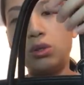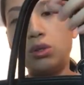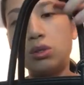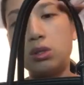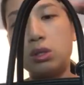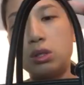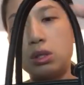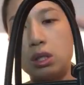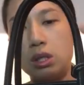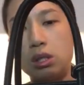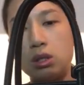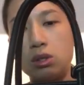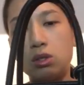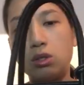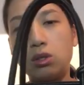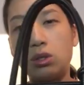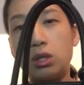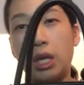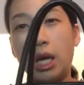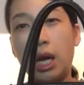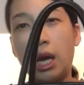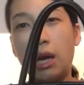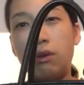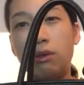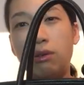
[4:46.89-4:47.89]
used it to
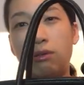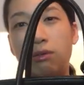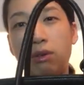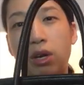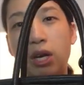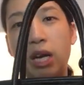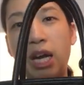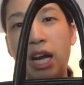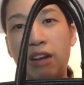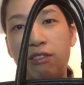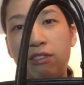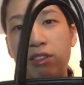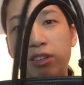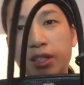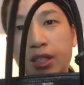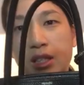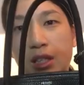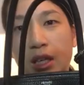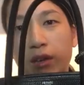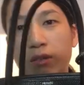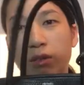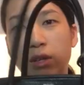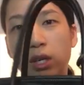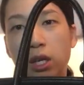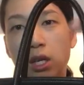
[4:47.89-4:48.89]
carry very heavy
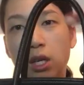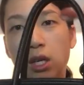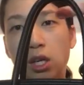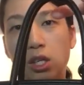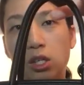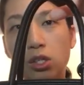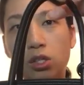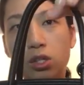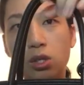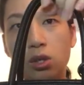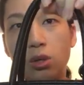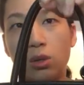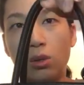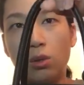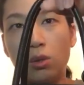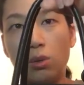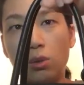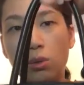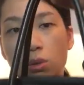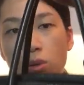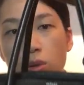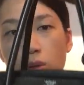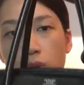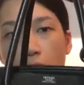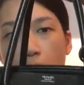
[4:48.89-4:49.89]
stuff,
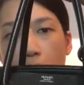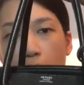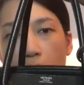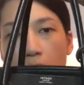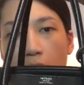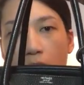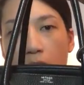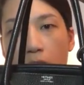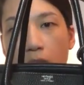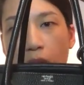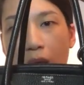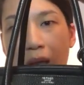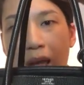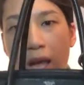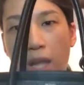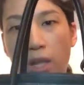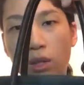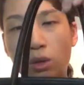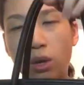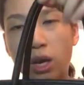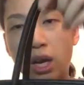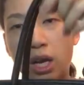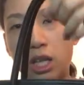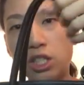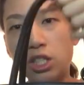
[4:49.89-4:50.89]
so the
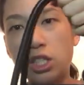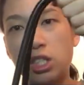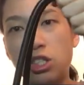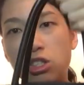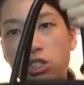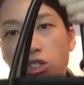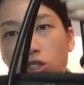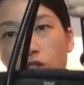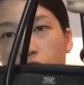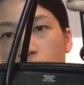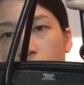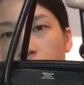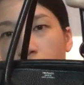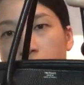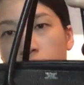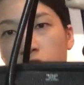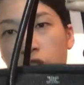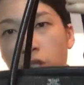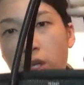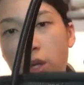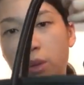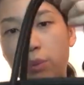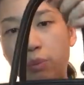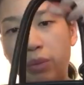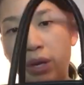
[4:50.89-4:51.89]
handle actually
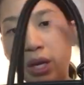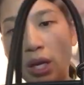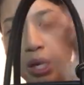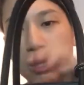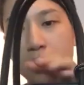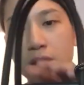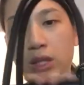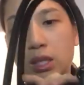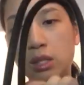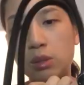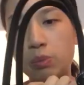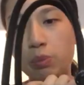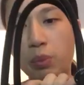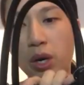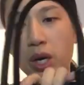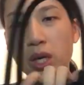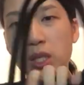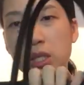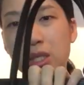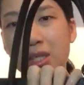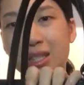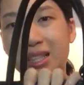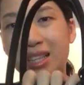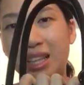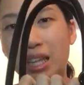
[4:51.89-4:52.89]
stretched a bit, and this
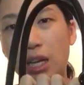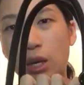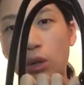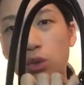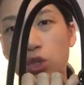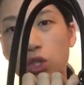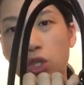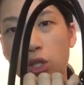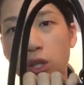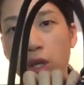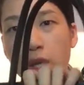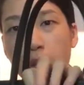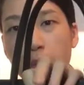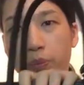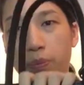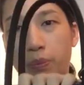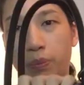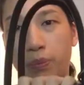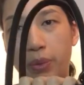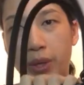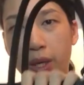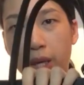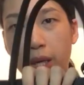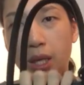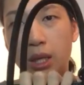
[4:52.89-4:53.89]
part slouched a
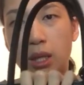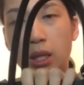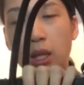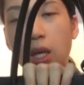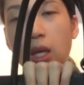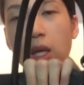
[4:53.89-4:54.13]
bit,